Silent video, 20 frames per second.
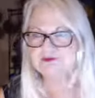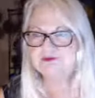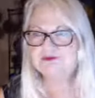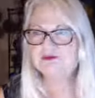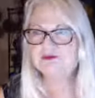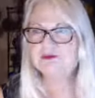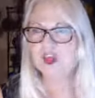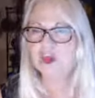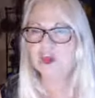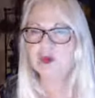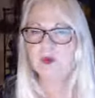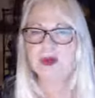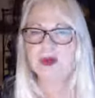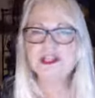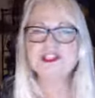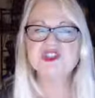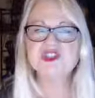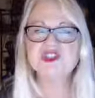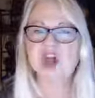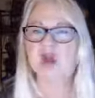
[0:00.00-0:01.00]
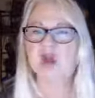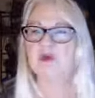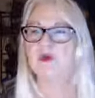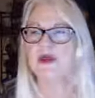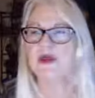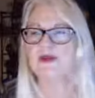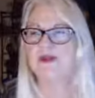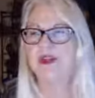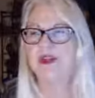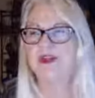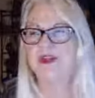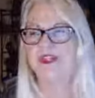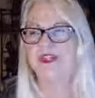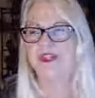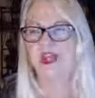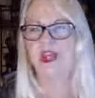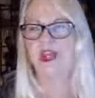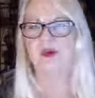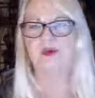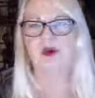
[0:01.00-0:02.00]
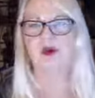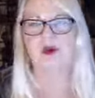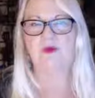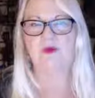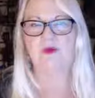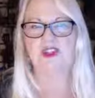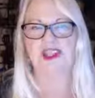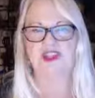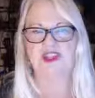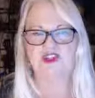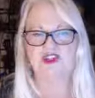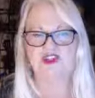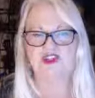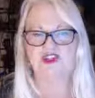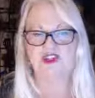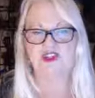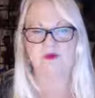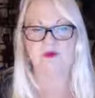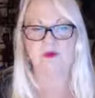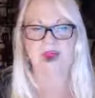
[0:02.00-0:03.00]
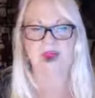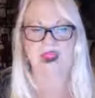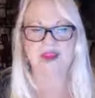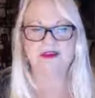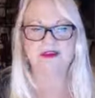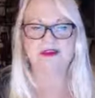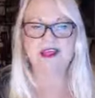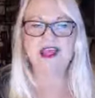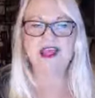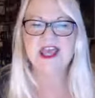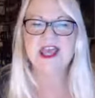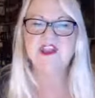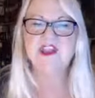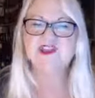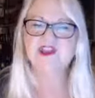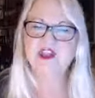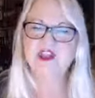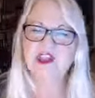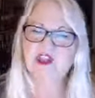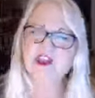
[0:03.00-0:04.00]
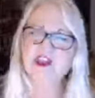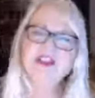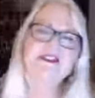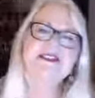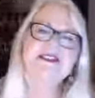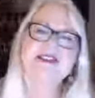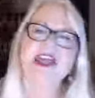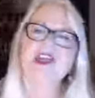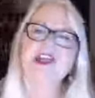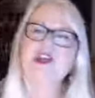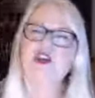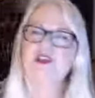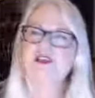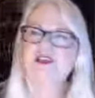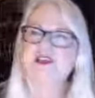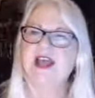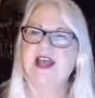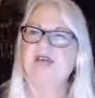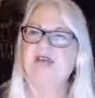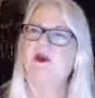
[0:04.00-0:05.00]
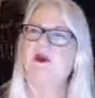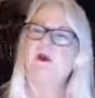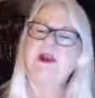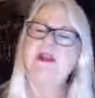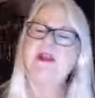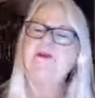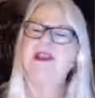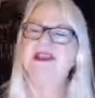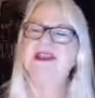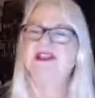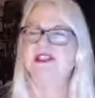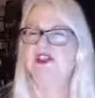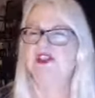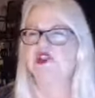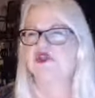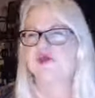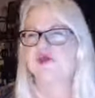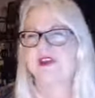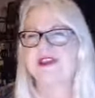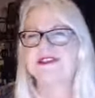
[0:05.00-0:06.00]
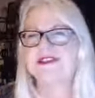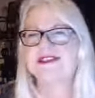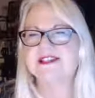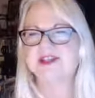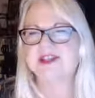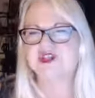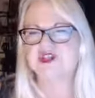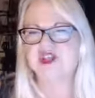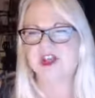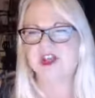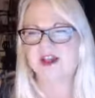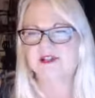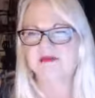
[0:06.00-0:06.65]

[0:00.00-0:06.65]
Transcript: you want to start rebuilding a, a relationship, right? So here you say to yourself, I want to make this transition